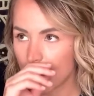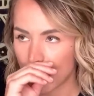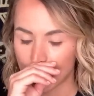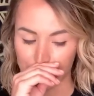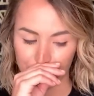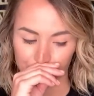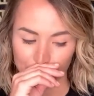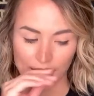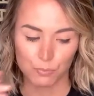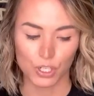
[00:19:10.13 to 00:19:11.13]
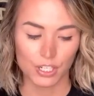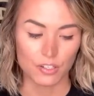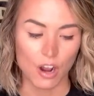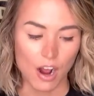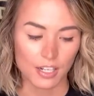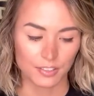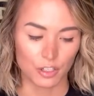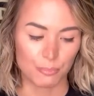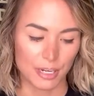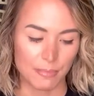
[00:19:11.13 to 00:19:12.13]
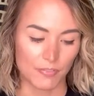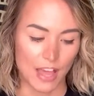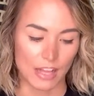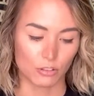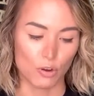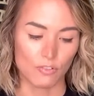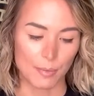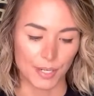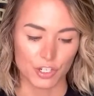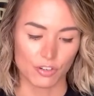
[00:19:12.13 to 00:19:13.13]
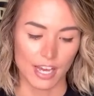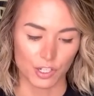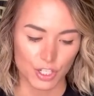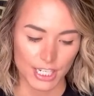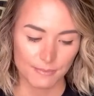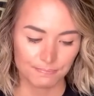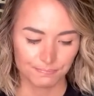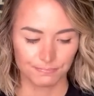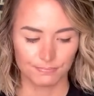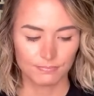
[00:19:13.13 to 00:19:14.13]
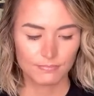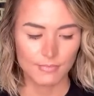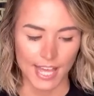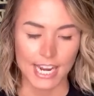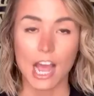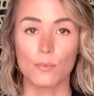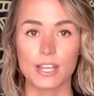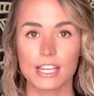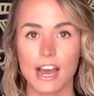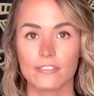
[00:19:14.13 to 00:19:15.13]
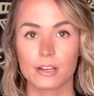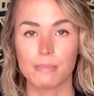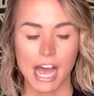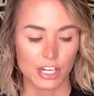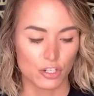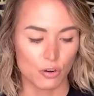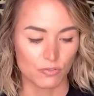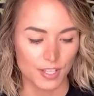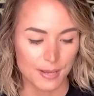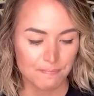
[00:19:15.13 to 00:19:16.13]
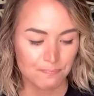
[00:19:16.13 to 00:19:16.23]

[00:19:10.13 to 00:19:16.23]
And we're going to talk a little bit about that low vibrational energy and how we can have compassion over them.